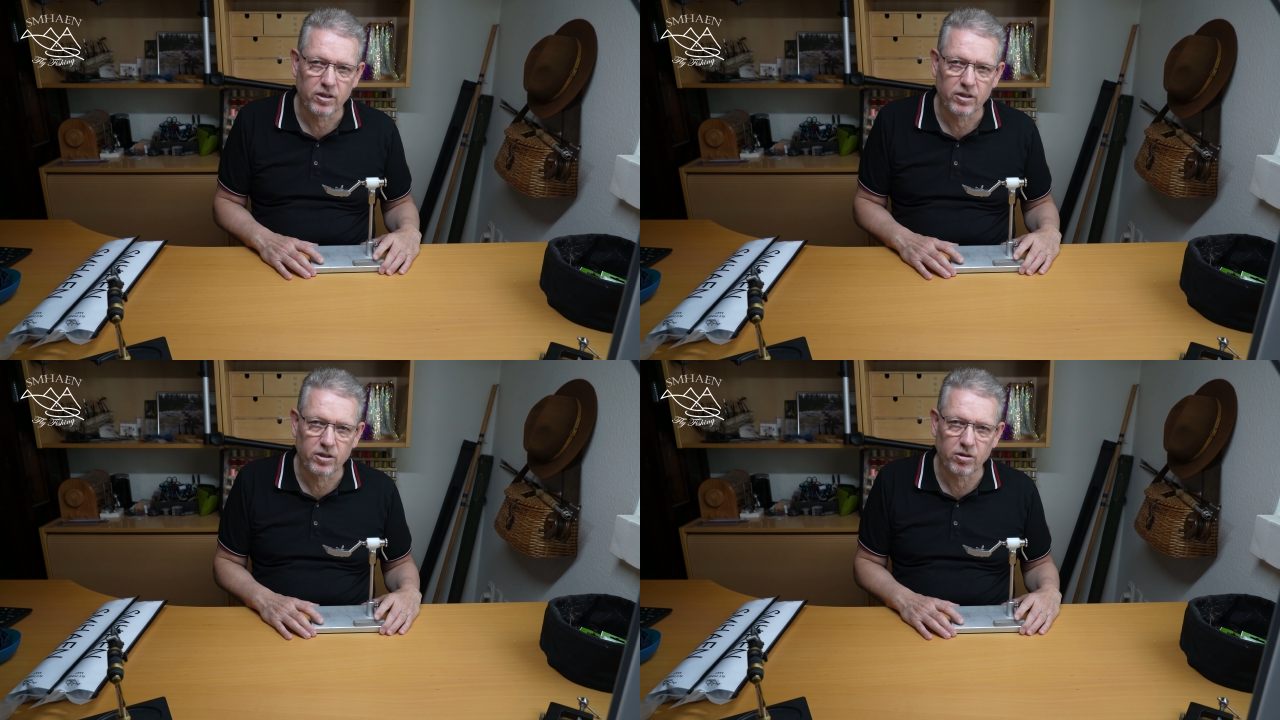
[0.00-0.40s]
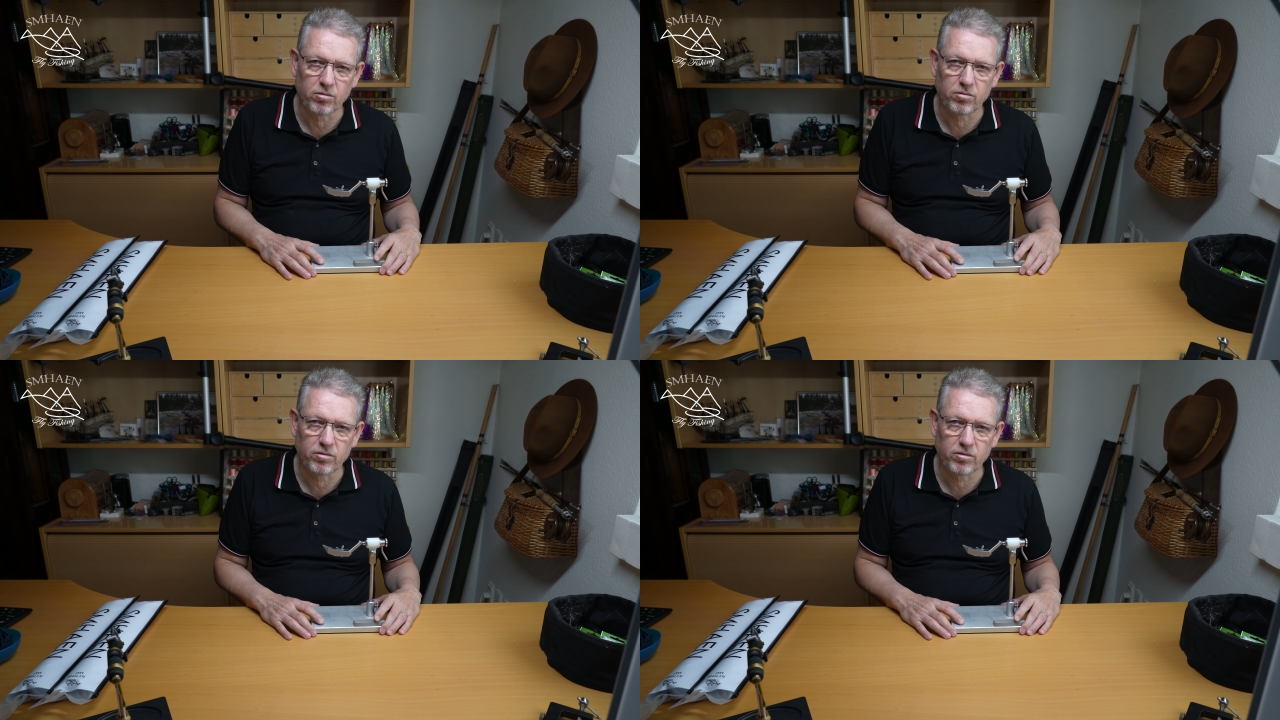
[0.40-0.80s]

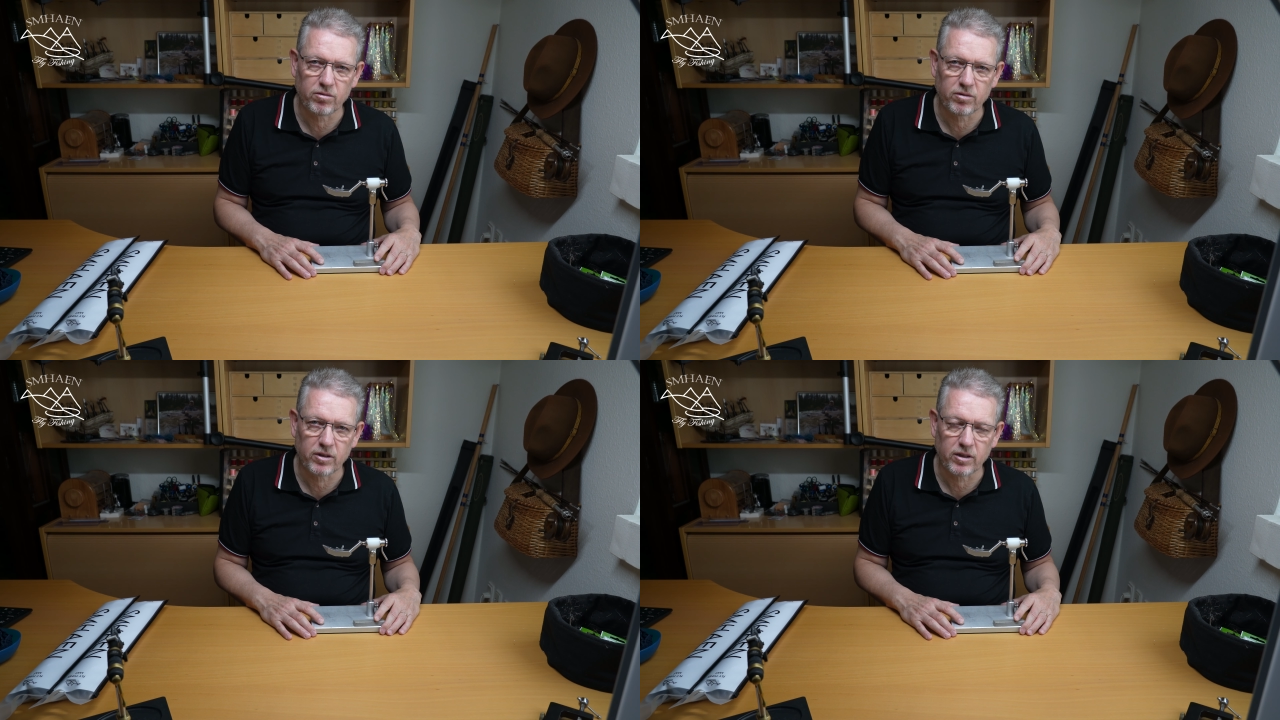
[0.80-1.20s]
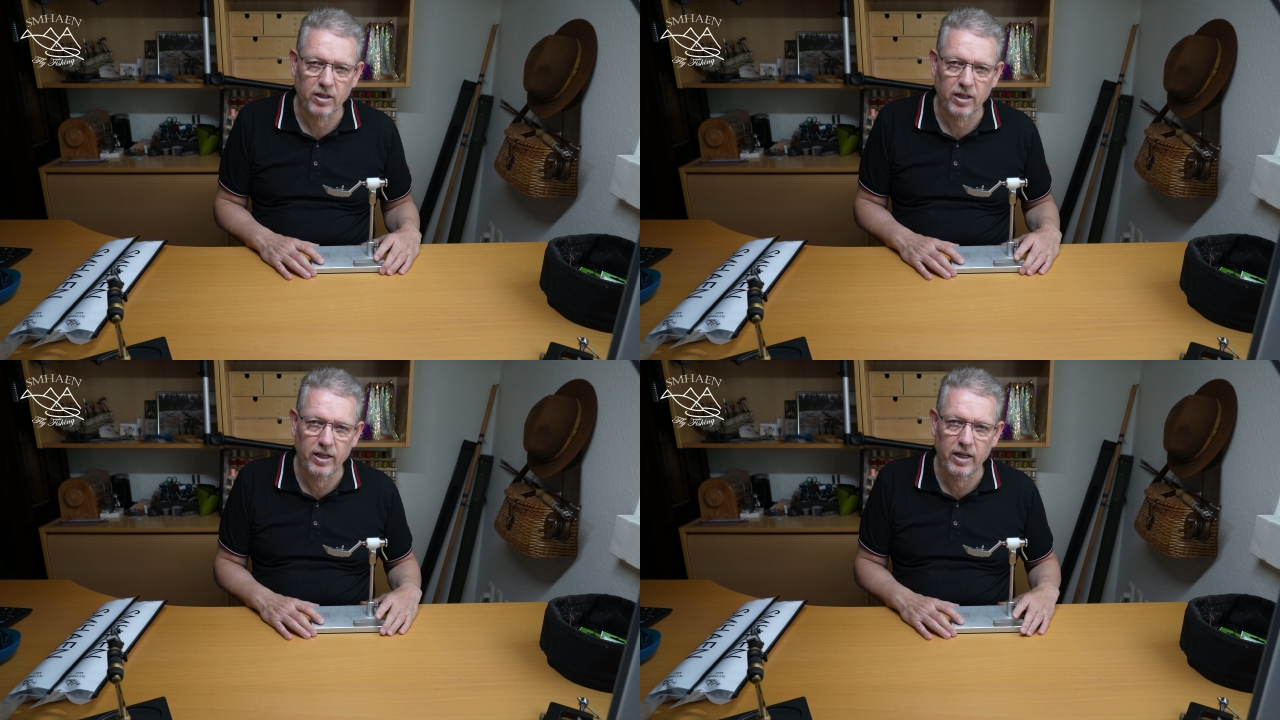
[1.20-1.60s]
So
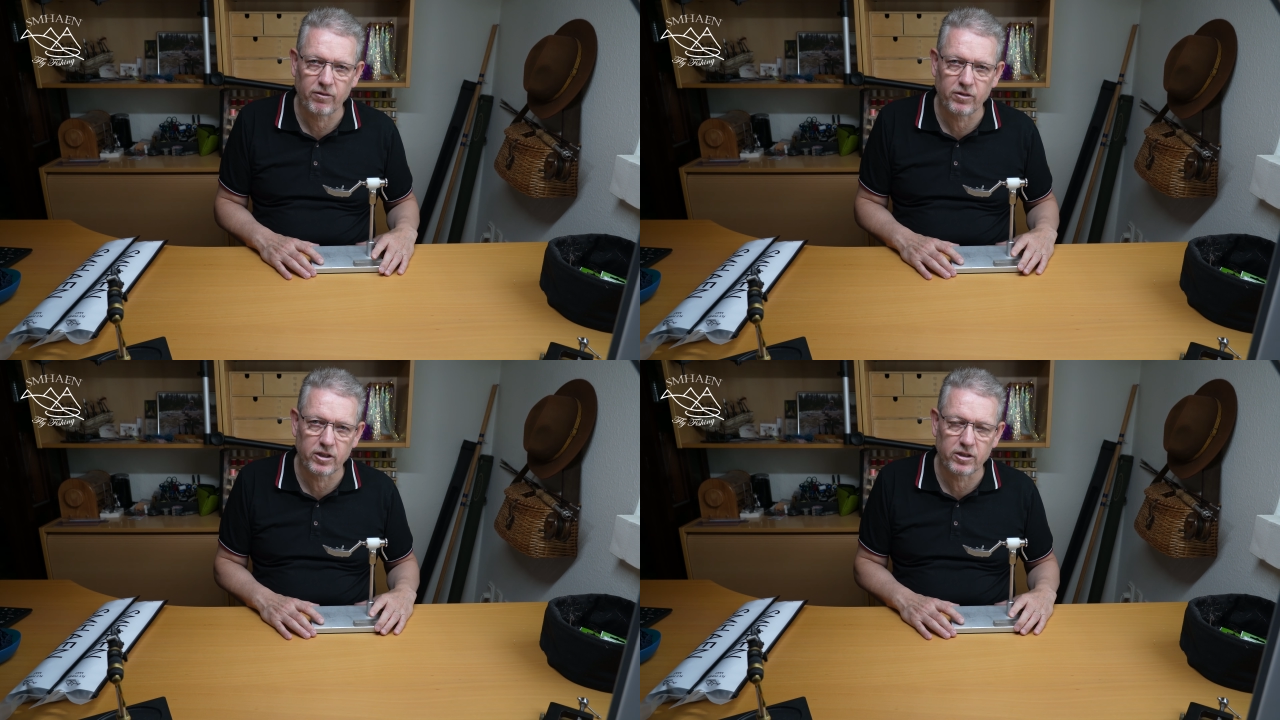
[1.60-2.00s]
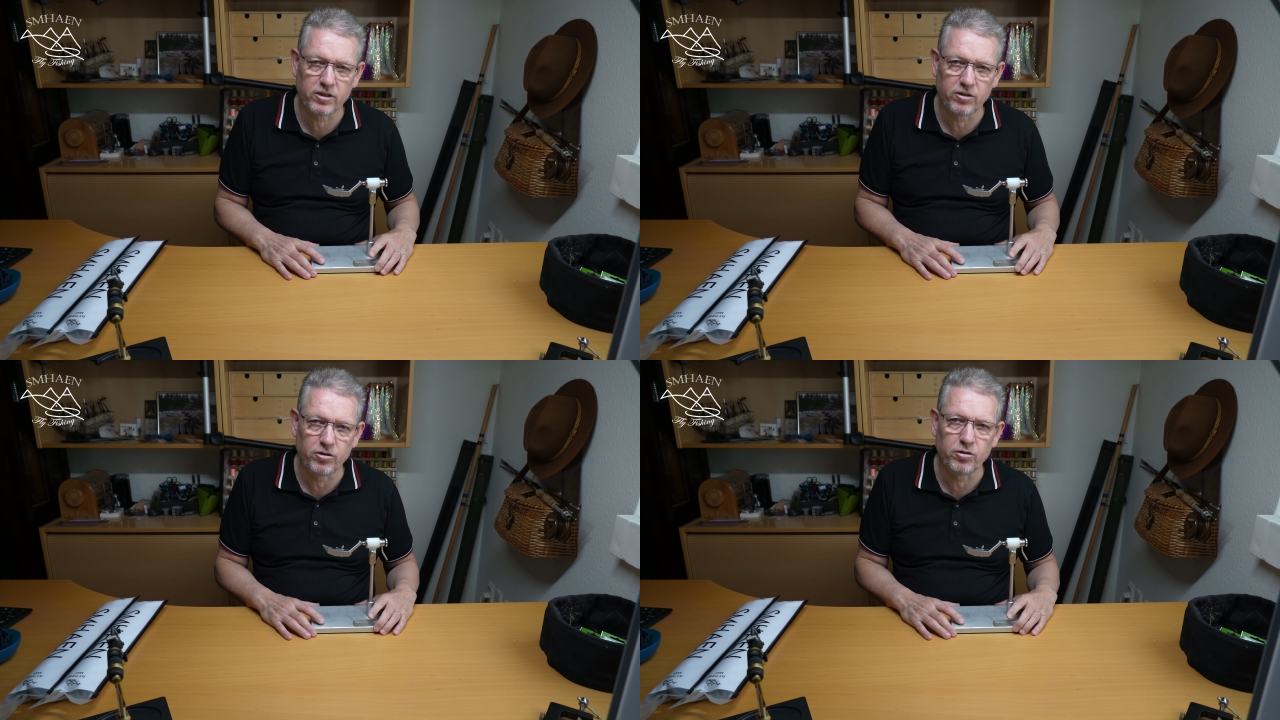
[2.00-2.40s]
I have
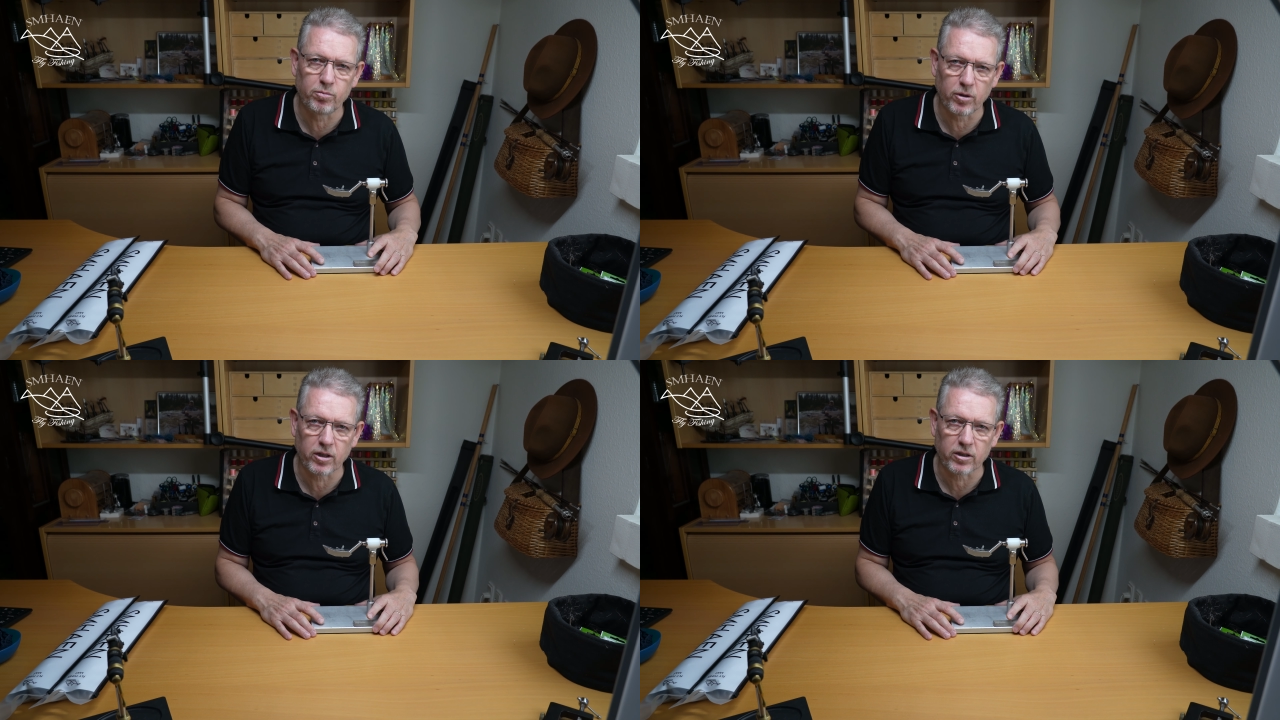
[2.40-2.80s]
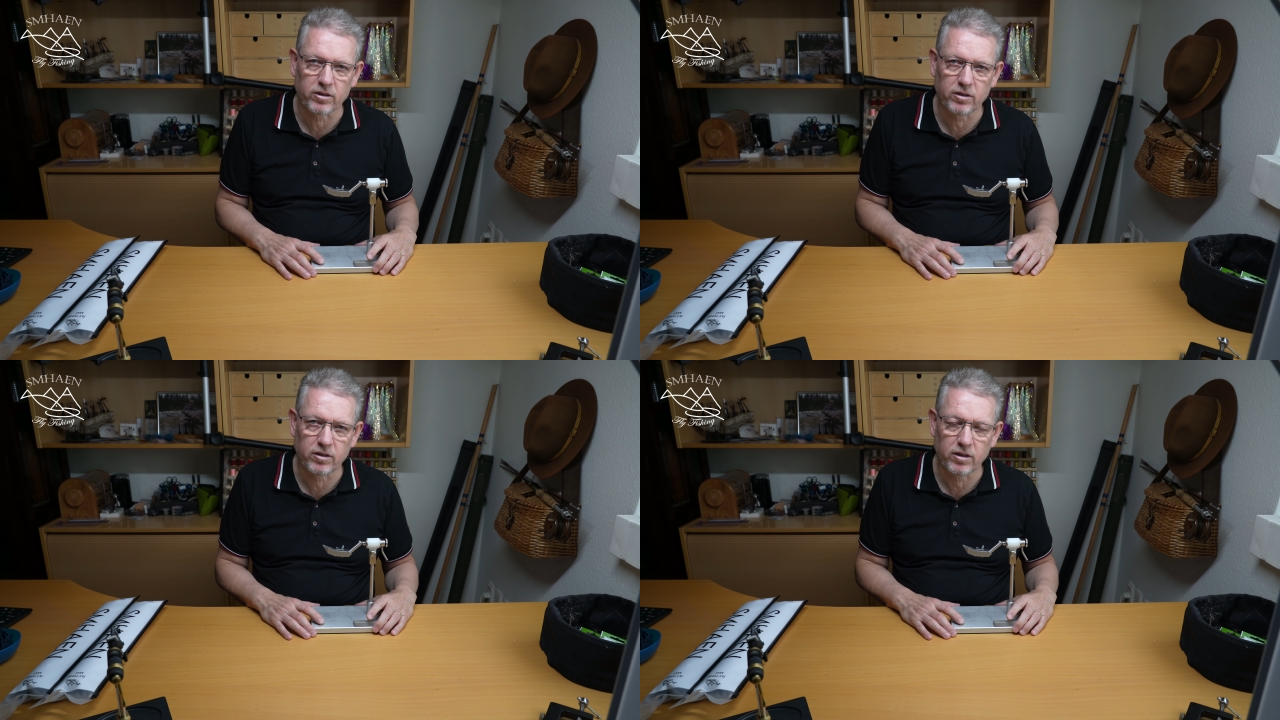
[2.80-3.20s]
this new product